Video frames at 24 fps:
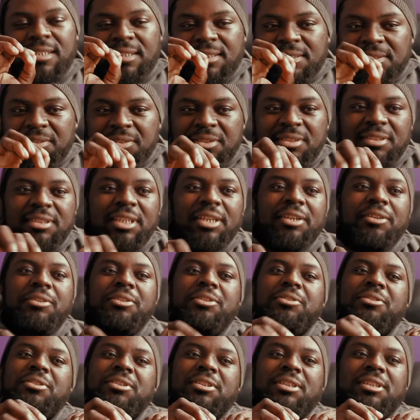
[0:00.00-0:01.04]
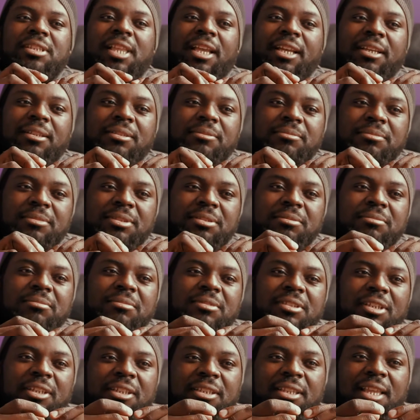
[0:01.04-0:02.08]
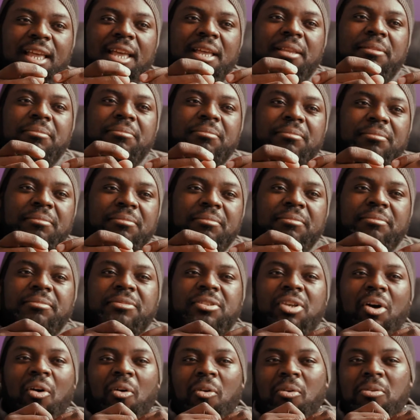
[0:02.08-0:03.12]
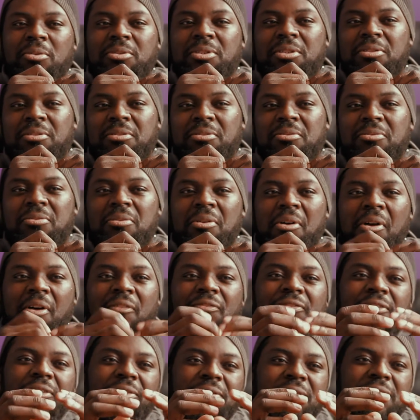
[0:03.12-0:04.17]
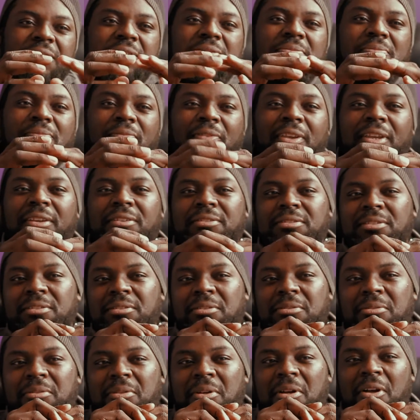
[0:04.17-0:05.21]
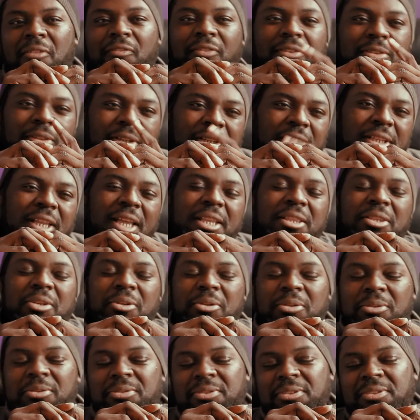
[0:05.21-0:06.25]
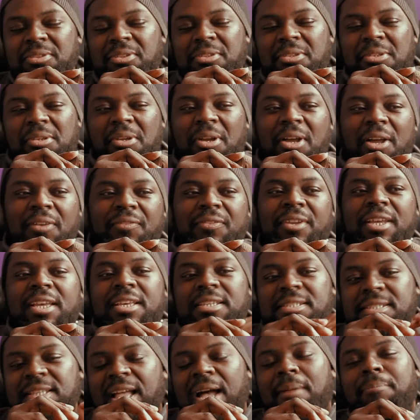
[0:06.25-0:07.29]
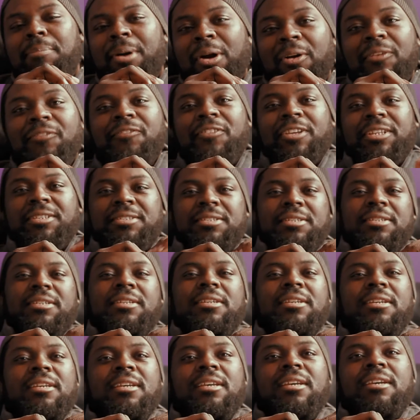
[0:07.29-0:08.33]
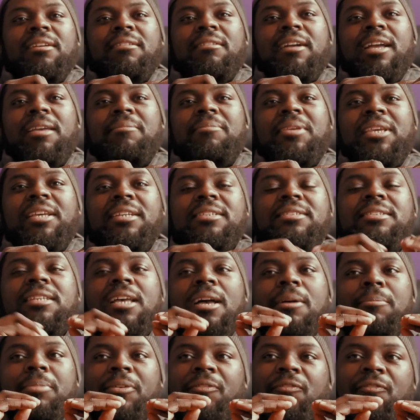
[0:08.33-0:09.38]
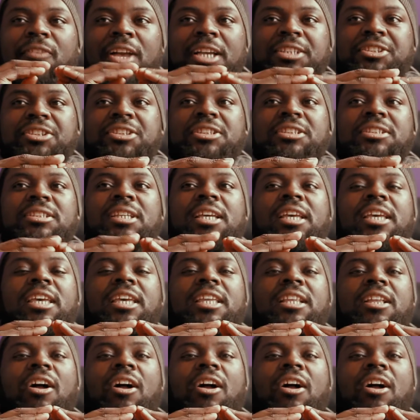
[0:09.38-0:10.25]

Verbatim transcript: still you'll see like a mm, look at that toe is a little off, the, this finger's a little off, or look at that nose is a little off. It's not perfect, right? Because perfection in